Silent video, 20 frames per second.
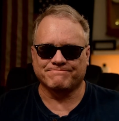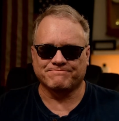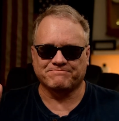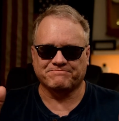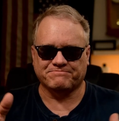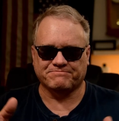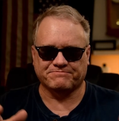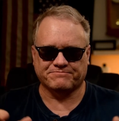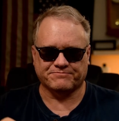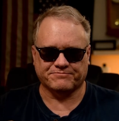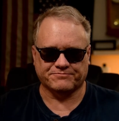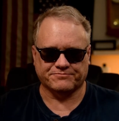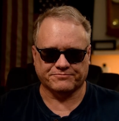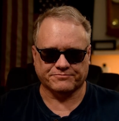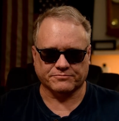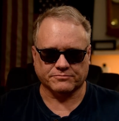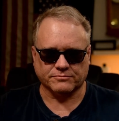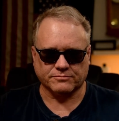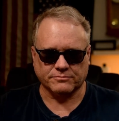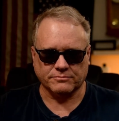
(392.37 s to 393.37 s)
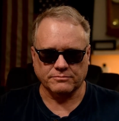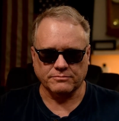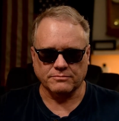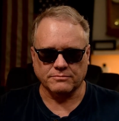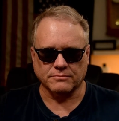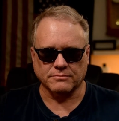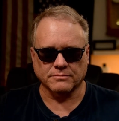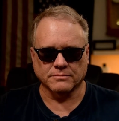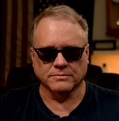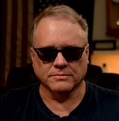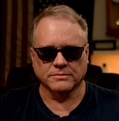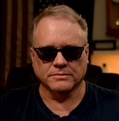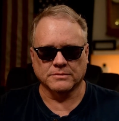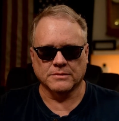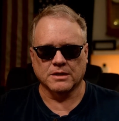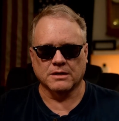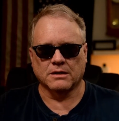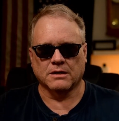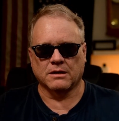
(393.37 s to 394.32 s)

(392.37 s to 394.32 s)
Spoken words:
(silence)